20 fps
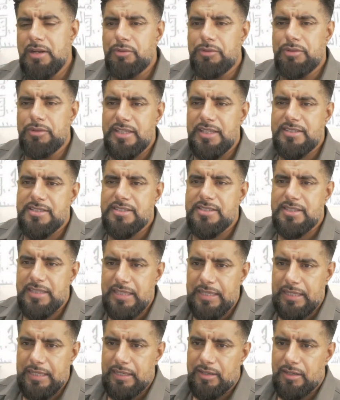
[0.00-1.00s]
this
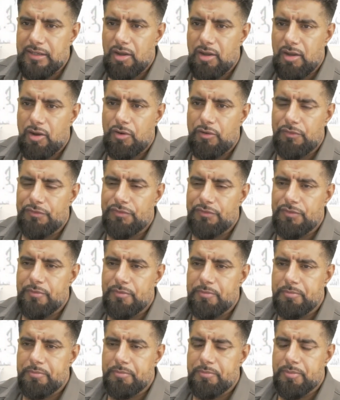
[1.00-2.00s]
thing of
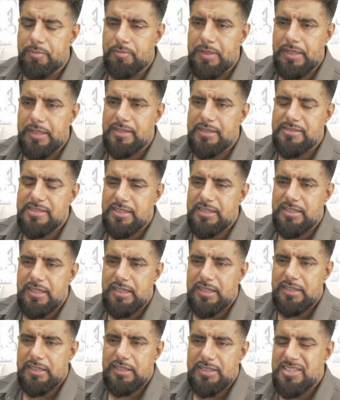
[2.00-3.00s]
because
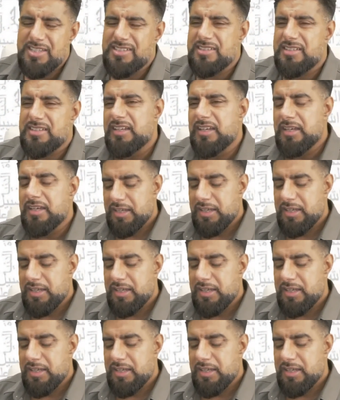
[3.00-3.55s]
it just